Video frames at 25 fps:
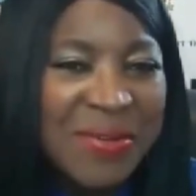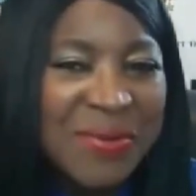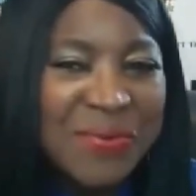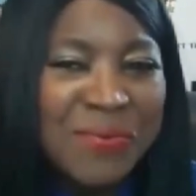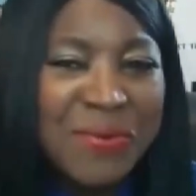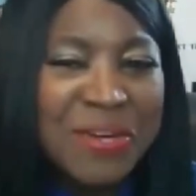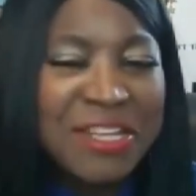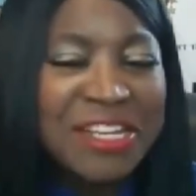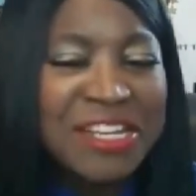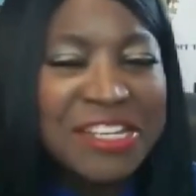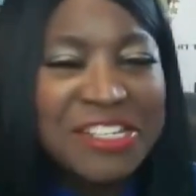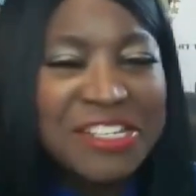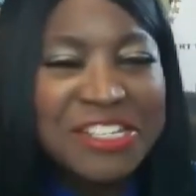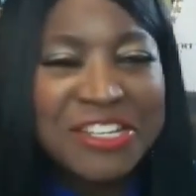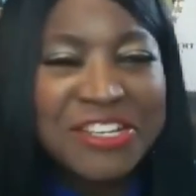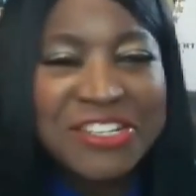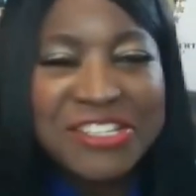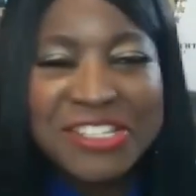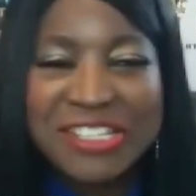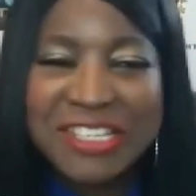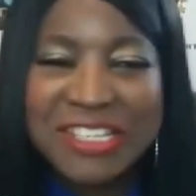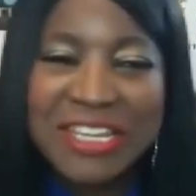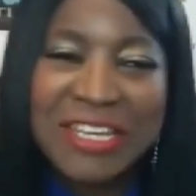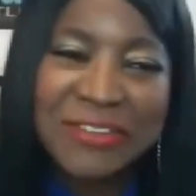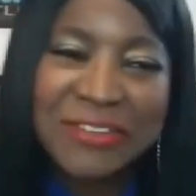What is your
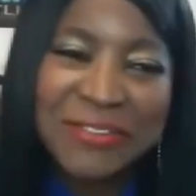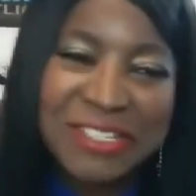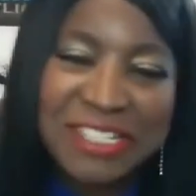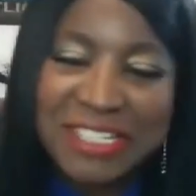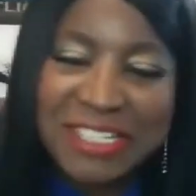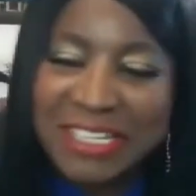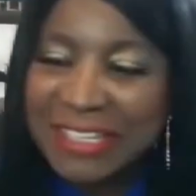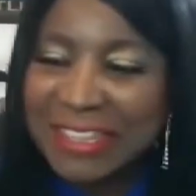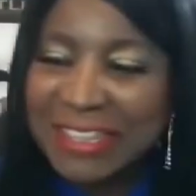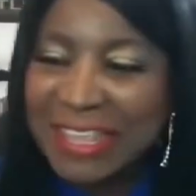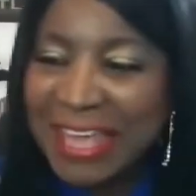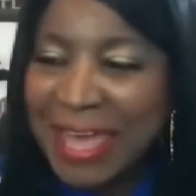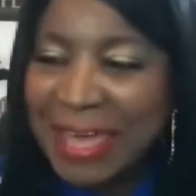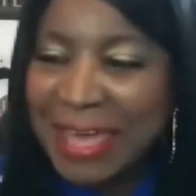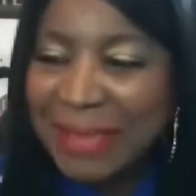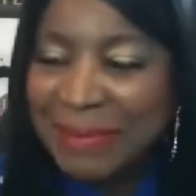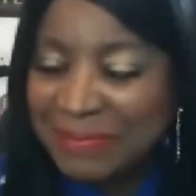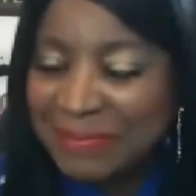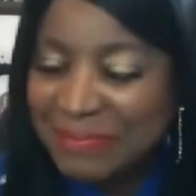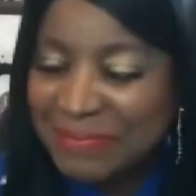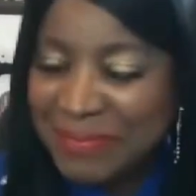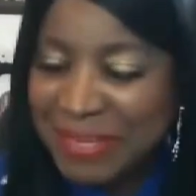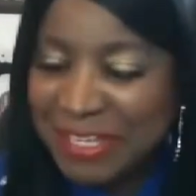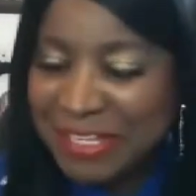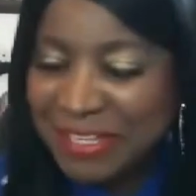secret to that,
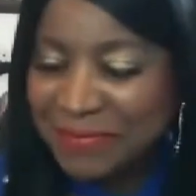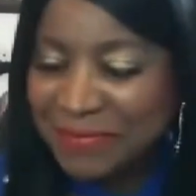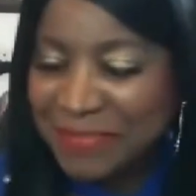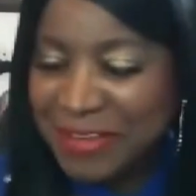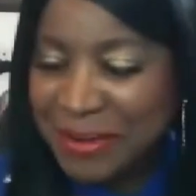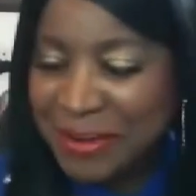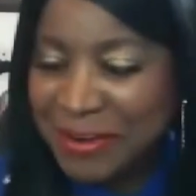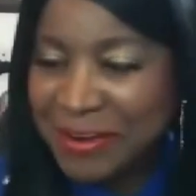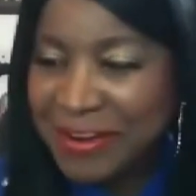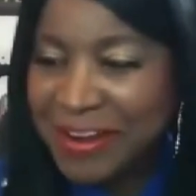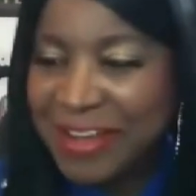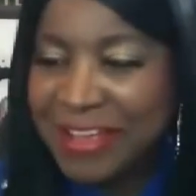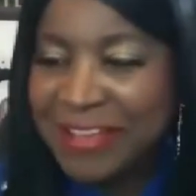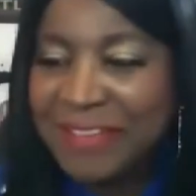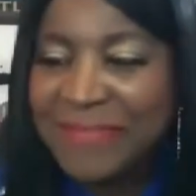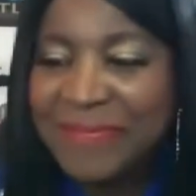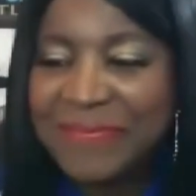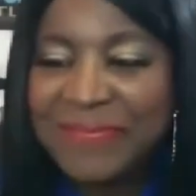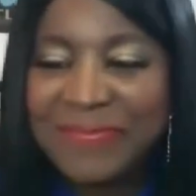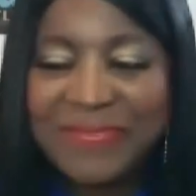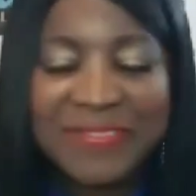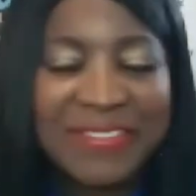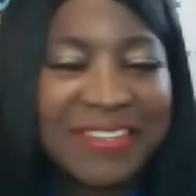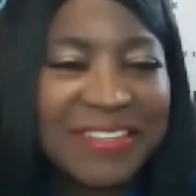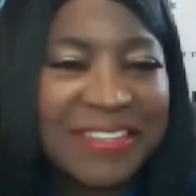Ms. Vera?
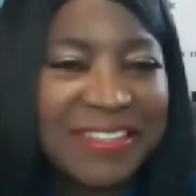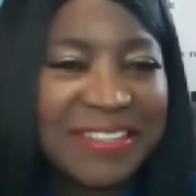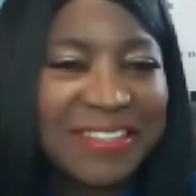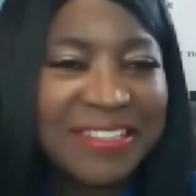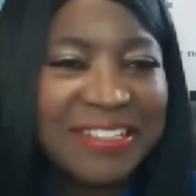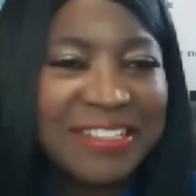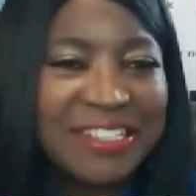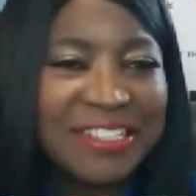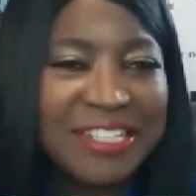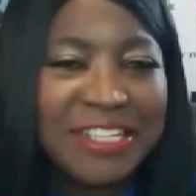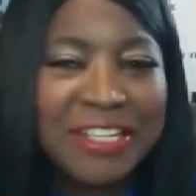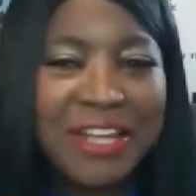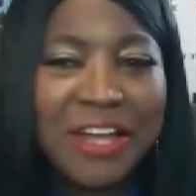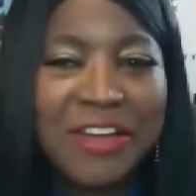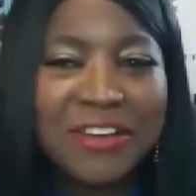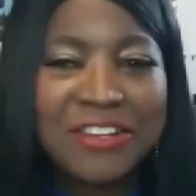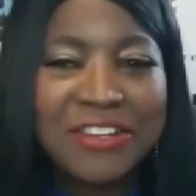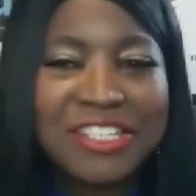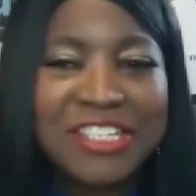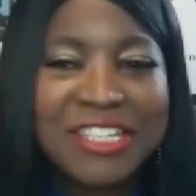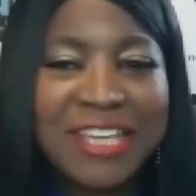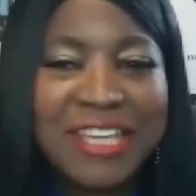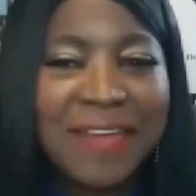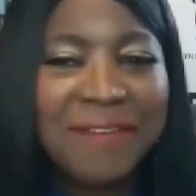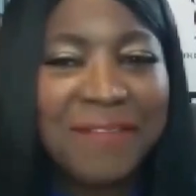To
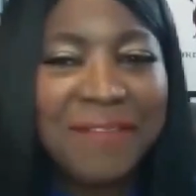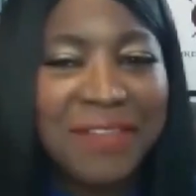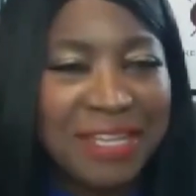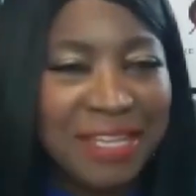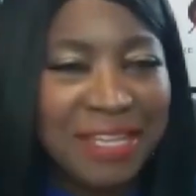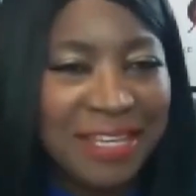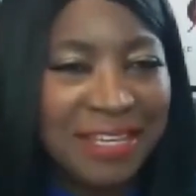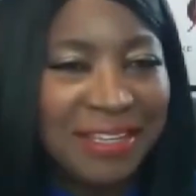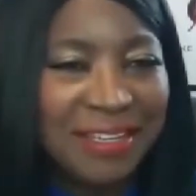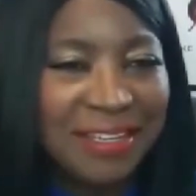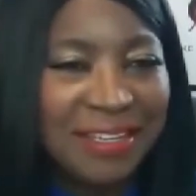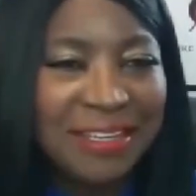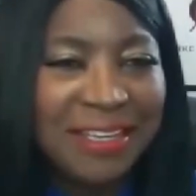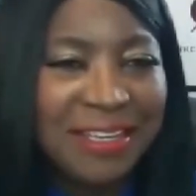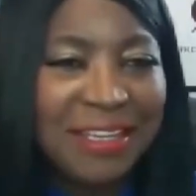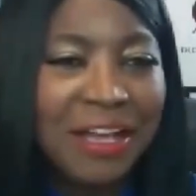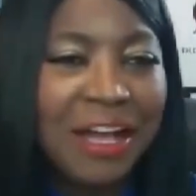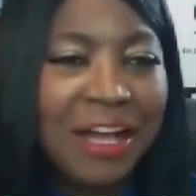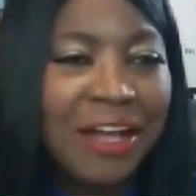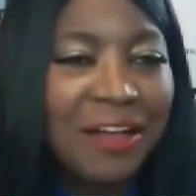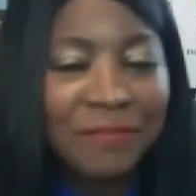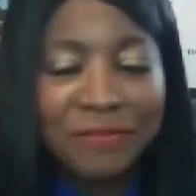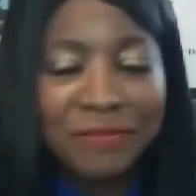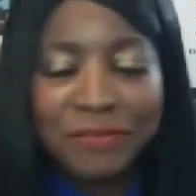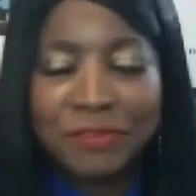longevity
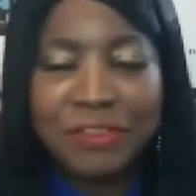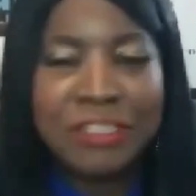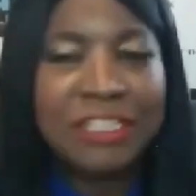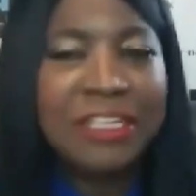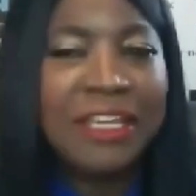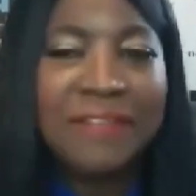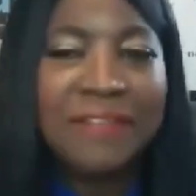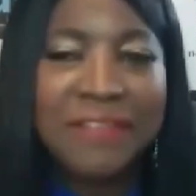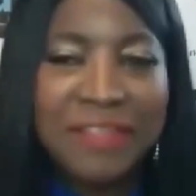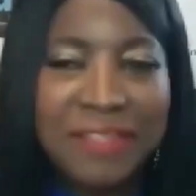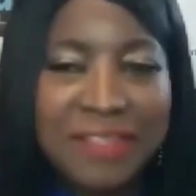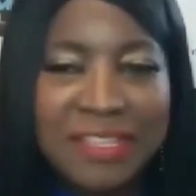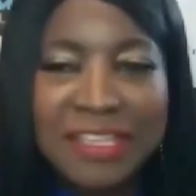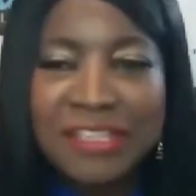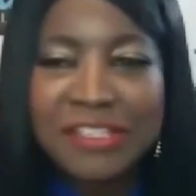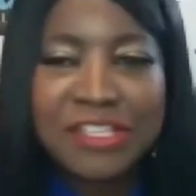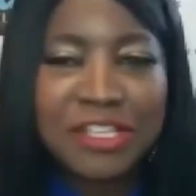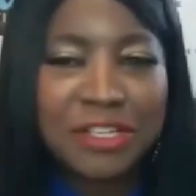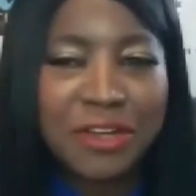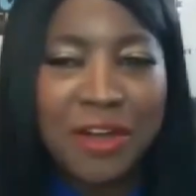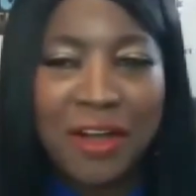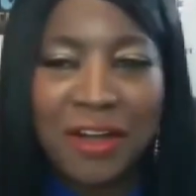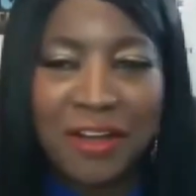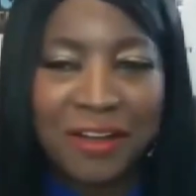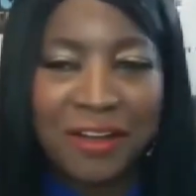of living
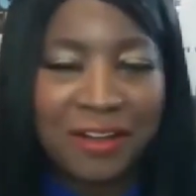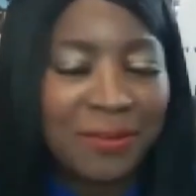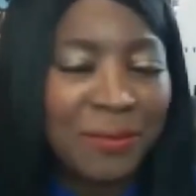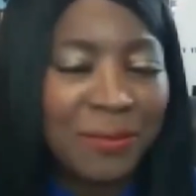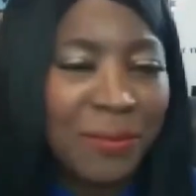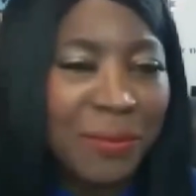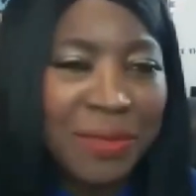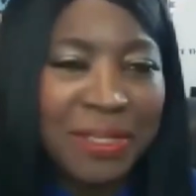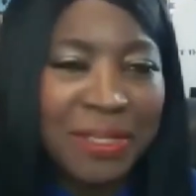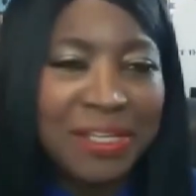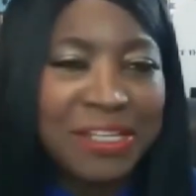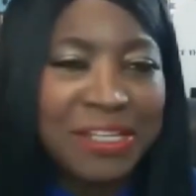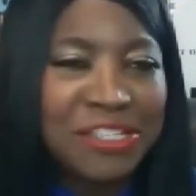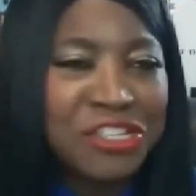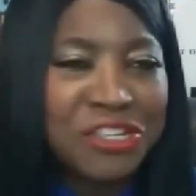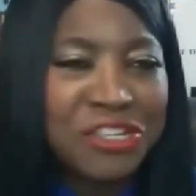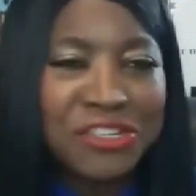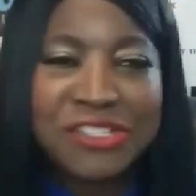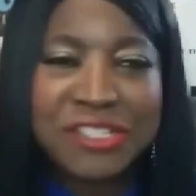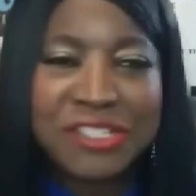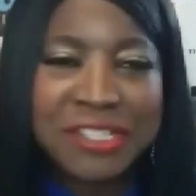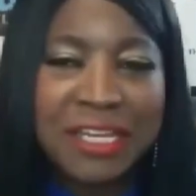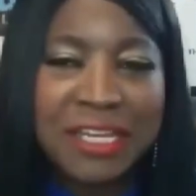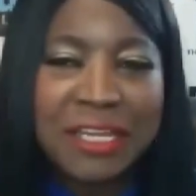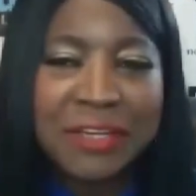this long? What is your
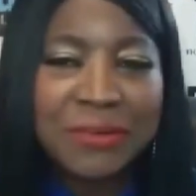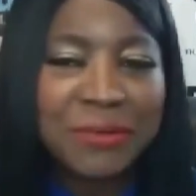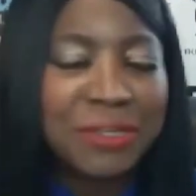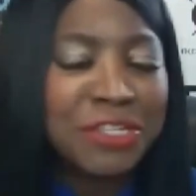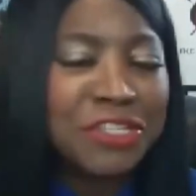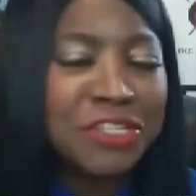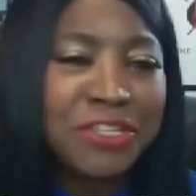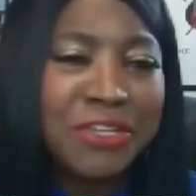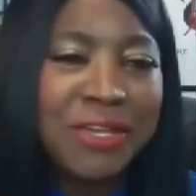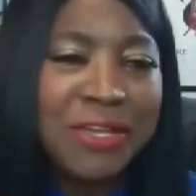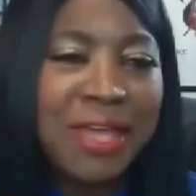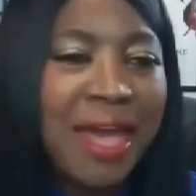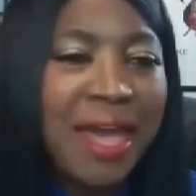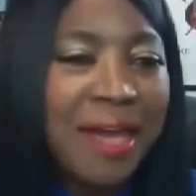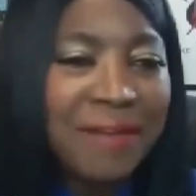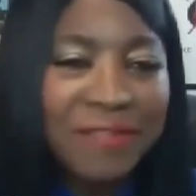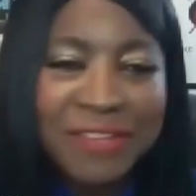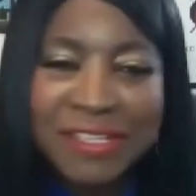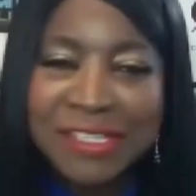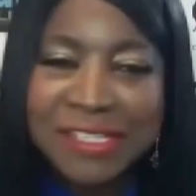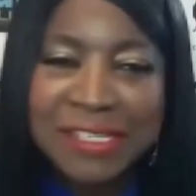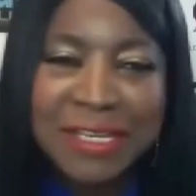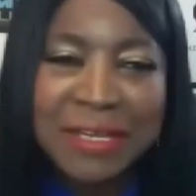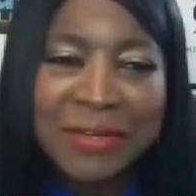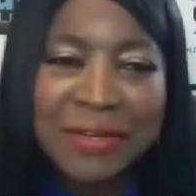secret? Do you have
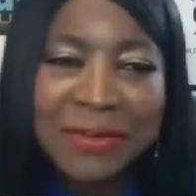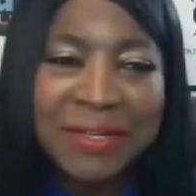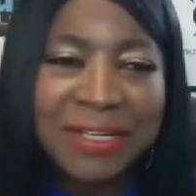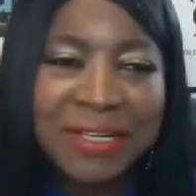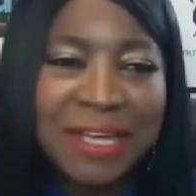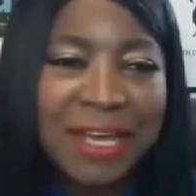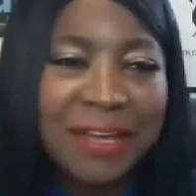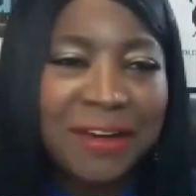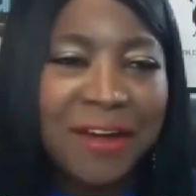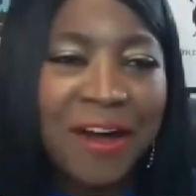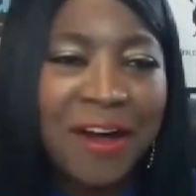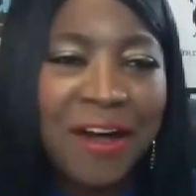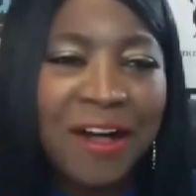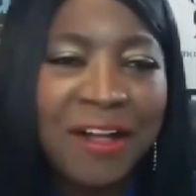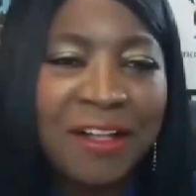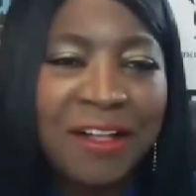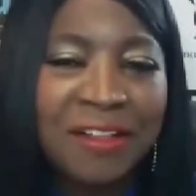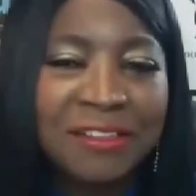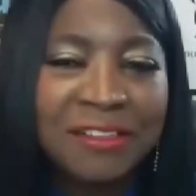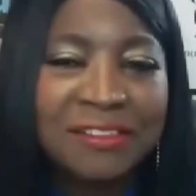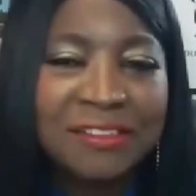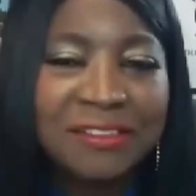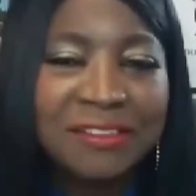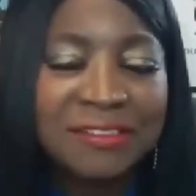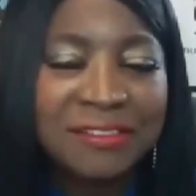a secret at
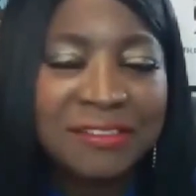all?